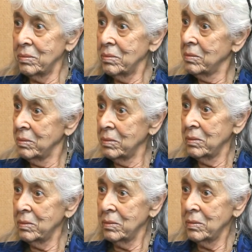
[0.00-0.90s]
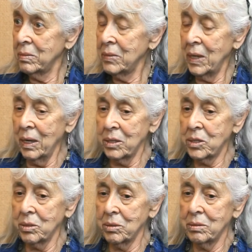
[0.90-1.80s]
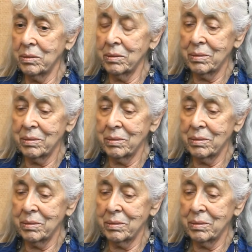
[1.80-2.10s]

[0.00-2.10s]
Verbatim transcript: mm-hmm. you know. Yeah, so...